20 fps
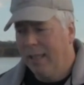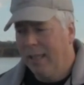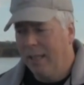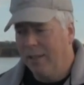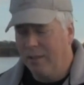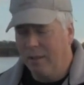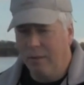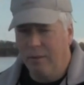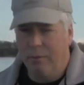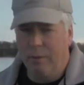
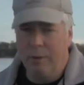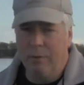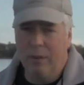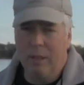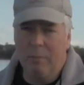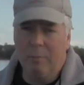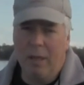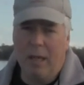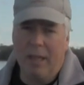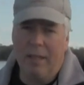it's a
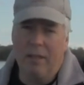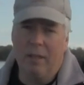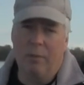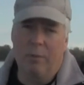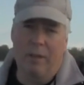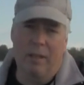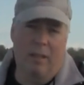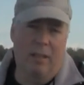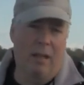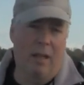3-ring binder
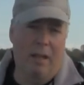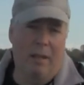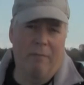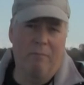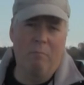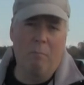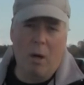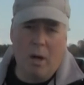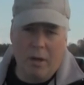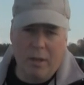with a lot of
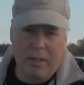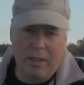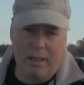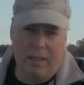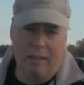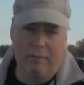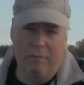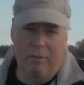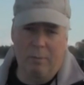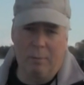
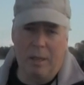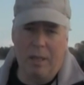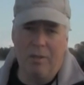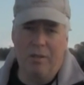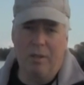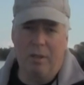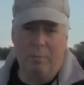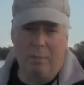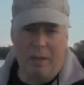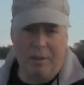marketing
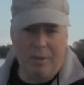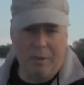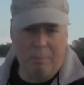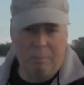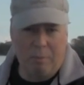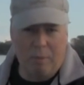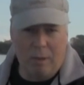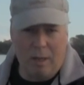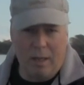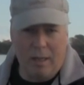information about the
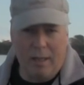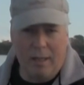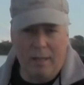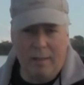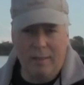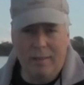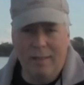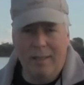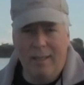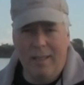
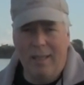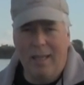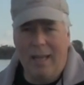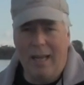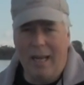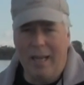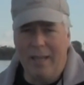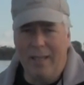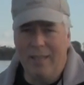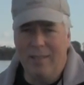product,
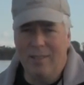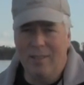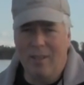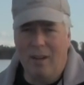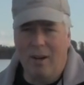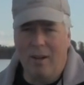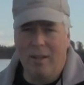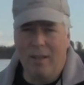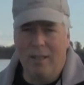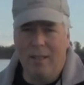how to get
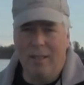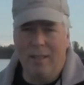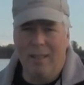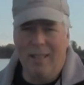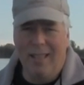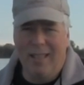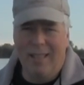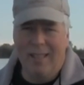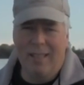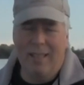started,
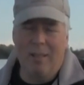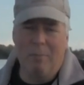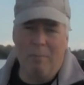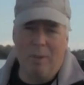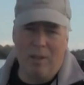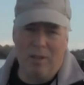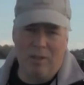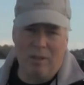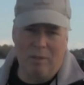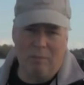
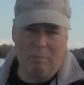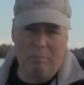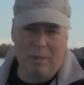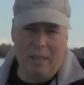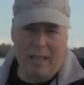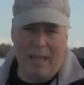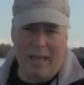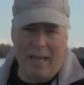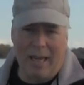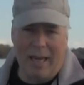commission
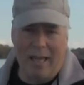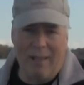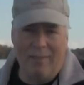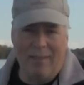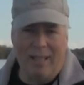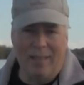plan,